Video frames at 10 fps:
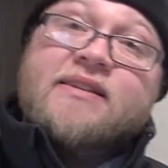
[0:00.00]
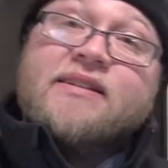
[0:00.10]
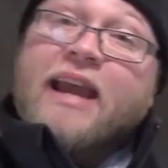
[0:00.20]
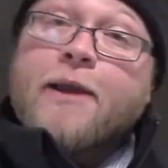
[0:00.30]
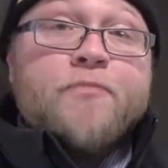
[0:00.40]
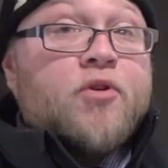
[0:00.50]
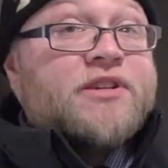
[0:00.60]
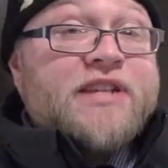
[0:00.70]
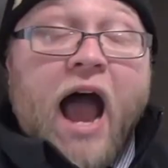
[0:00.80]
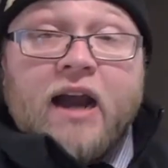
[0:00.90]
this camper,
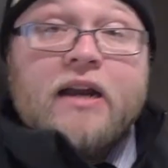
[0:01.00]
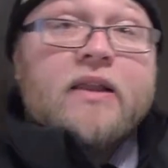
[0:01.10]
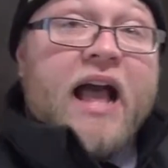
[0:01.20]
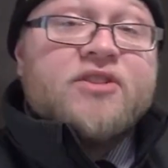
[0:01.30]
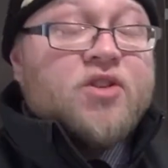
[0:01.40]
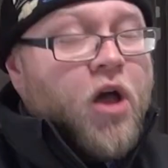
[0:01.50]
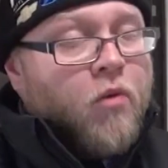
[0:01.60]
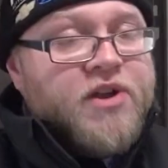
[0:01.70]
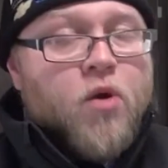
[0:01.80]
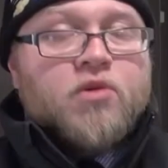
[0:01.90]
it's not going to last
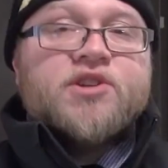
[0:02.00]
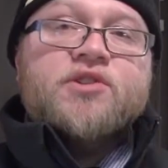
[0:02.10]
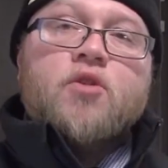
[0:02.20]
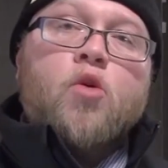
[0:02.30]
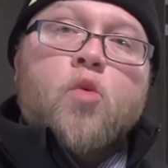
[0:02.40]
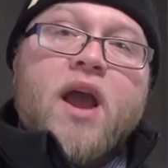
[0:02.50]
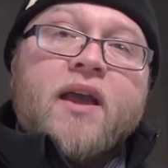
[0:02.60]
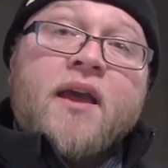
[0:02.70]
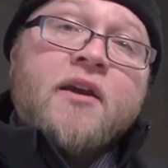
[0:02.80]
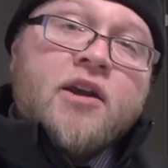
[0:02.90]
long. We know it's going to go quick.
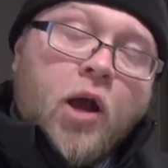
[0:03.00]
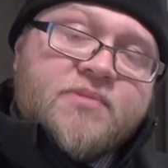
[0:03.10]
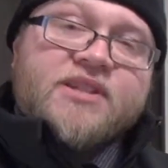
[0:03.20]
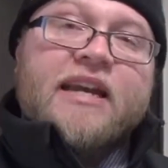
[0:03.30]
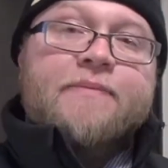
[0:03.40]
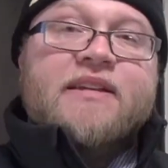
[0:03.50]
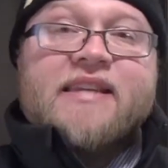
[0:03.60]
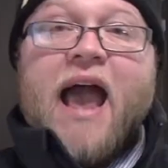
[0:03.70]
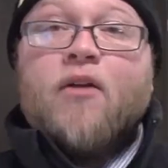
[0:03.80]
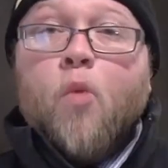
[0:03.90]
Come see me.
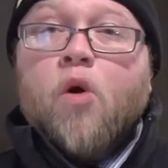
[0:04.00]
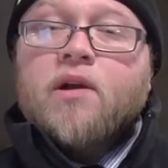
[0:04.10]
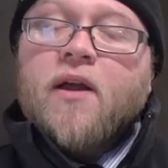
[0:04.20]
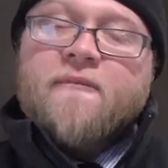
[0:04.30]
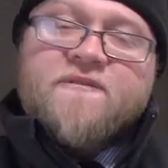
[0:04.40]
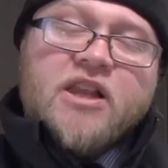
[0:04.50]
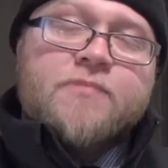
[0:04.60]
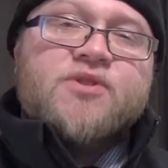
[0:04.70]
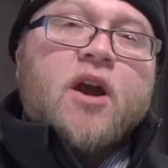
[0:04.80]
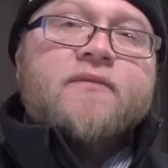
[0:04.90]
Zach Warren,
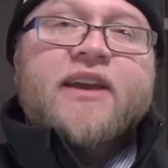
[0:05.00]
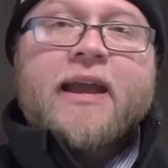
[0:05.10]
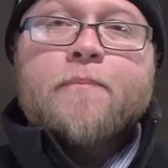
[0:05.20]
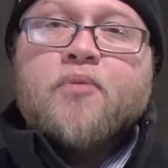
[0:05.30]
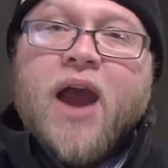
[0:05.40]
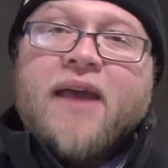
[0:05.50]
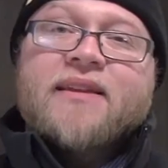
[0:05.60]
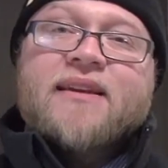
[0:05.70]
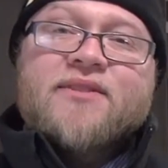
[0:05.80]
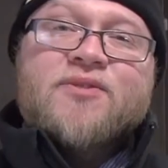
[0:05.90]
Phillips RV,
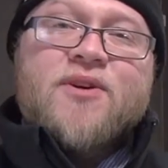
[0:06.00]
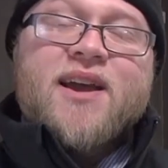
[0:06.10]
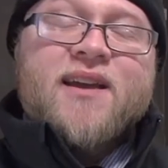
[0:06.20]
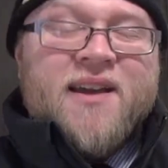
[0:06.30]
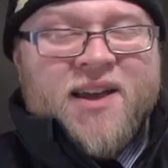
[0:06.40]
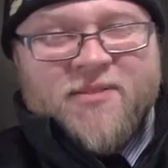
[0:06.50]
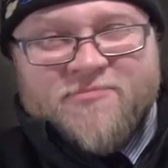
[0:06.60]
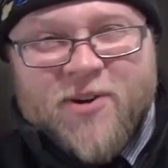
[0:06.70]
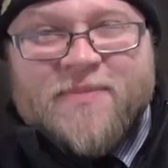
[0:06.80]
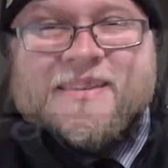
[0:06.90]
Bradley, Illinois.
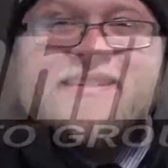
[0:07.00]
We'll be